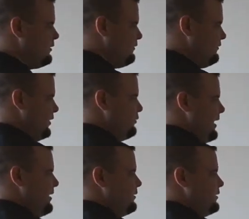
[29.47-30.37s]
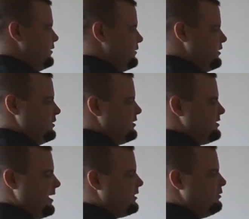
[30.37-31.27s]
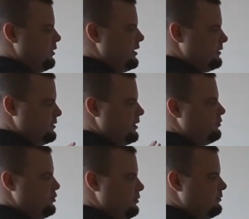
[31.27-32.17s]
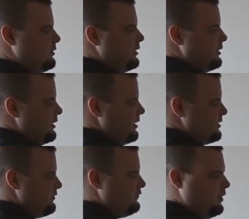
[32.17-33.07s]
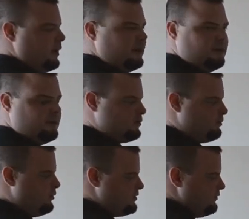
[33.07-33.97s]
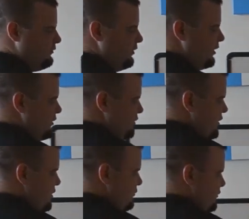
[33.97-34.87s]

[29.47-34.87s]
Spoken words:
The flood route does exactly what it tells you. It's a flood. It's supposed to flood the zone.